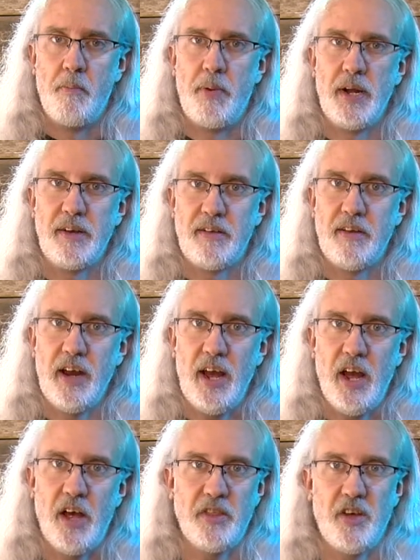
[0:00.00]
but
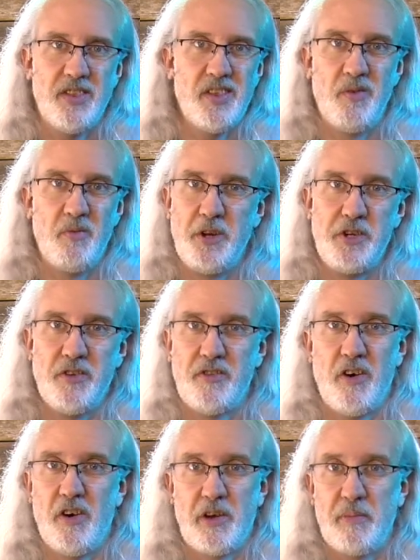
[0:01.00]
today I thought that we'd
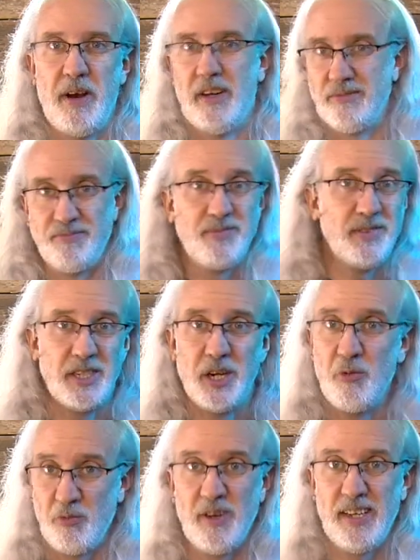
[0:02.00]
just talk about, you
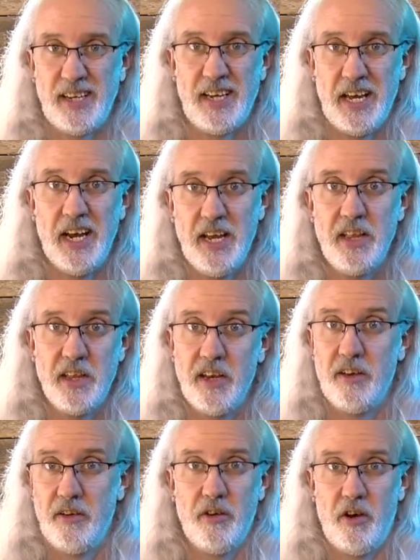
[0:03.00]
know, getting
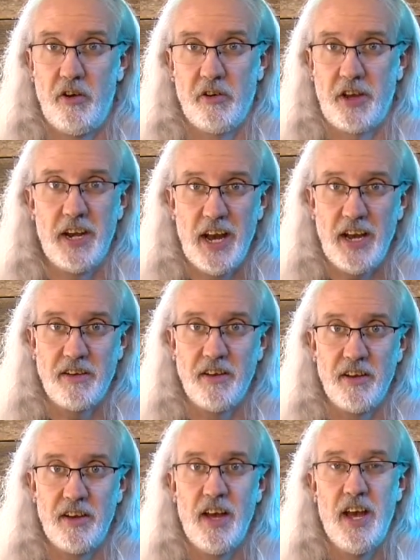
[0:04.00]
it all
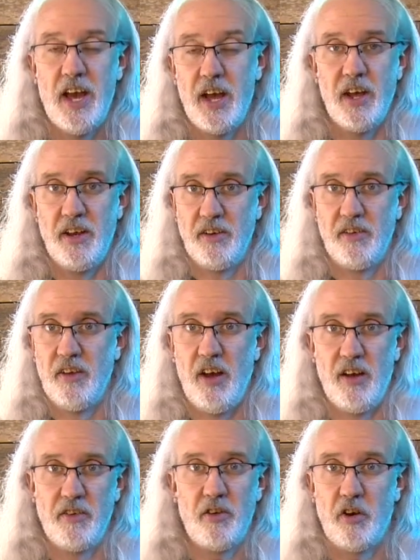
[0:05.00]
connected and
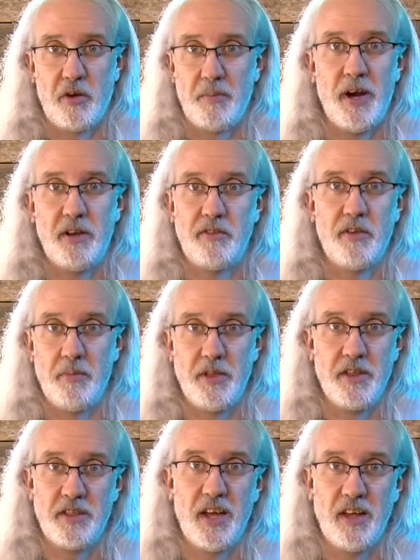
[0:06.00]
uh, talk about some
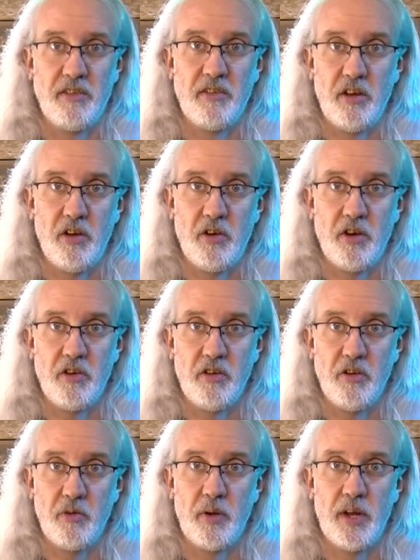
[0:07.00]
of the things that you can
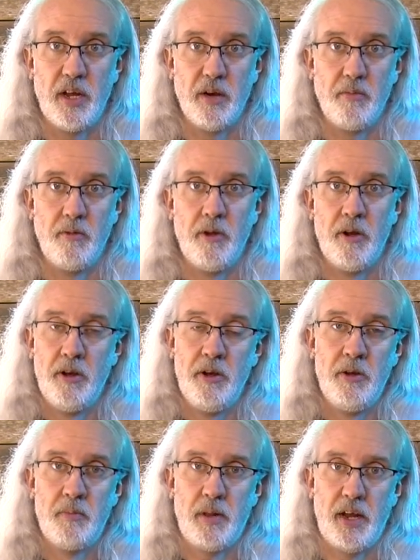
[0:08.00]
do in
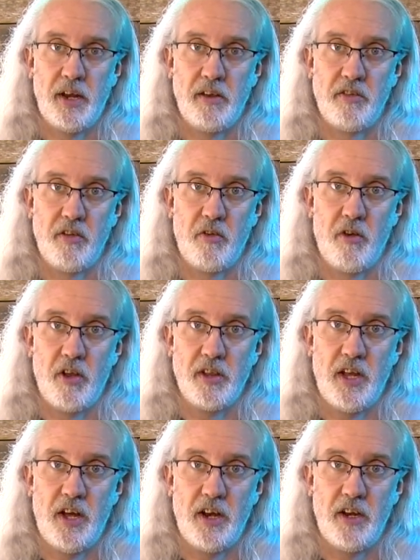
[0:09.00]
Planning Center
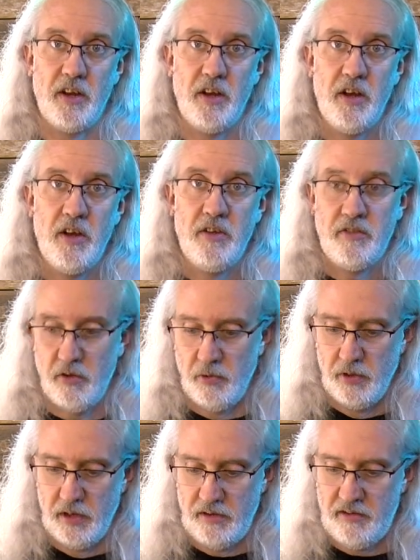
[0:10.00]
Online.
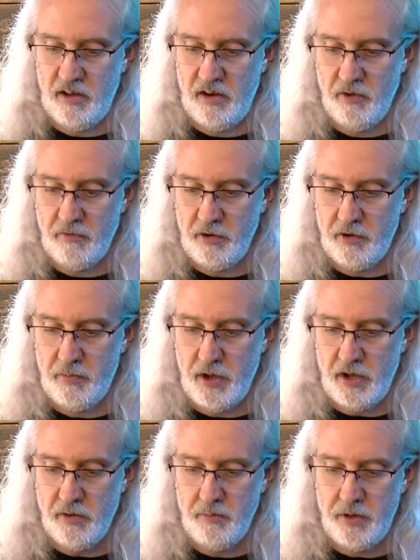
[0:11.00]
So let's head over to
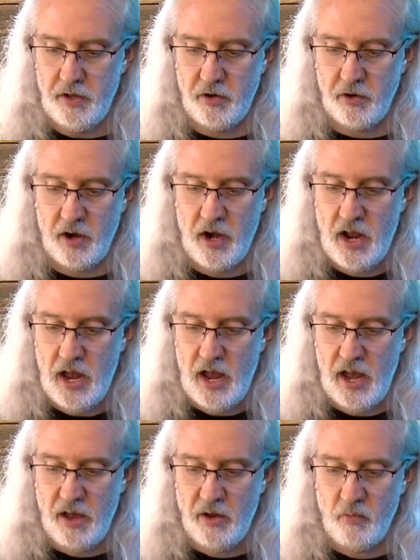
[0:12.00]
my computer
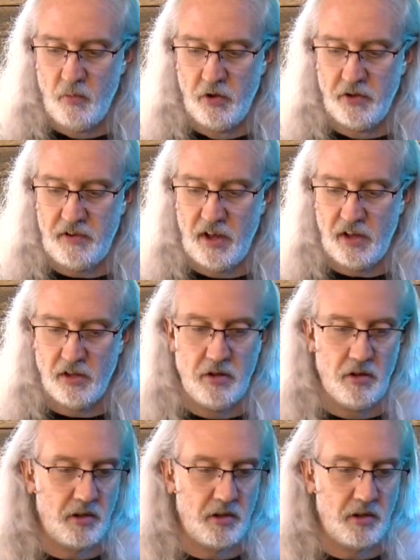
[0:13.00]
and we'll take a